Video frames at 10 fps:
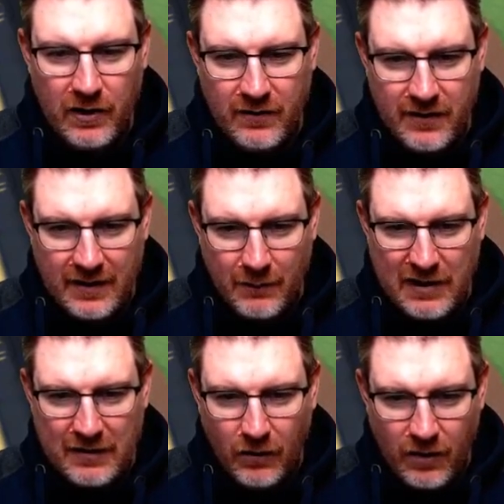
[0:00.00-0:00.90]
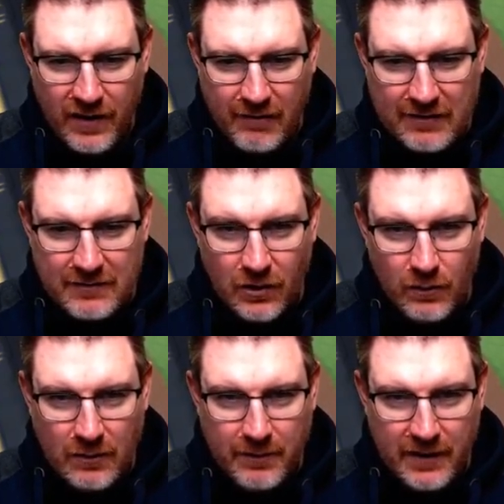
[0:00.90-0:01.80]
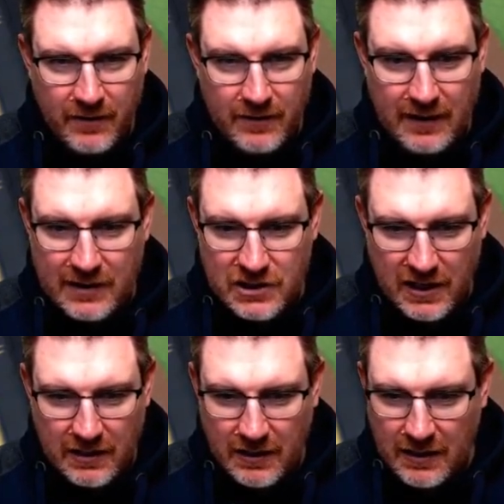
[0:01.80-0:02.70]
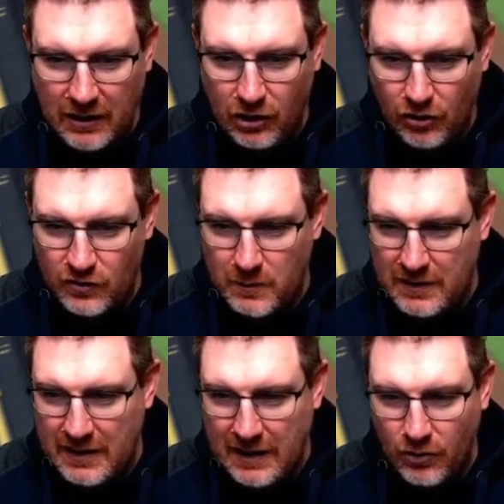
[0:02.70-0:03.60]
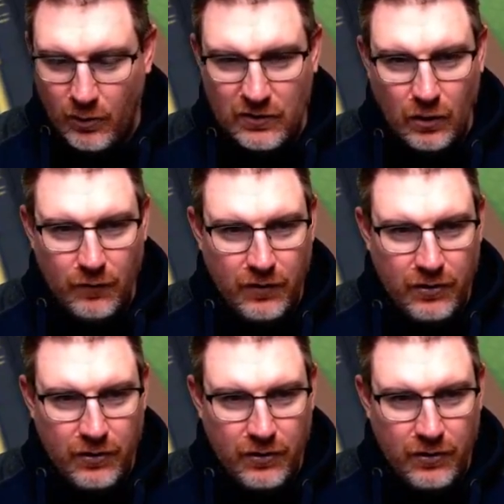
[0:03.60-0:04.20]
isn't he? When he's on, there is no one better than DJ. Guzman now, who is over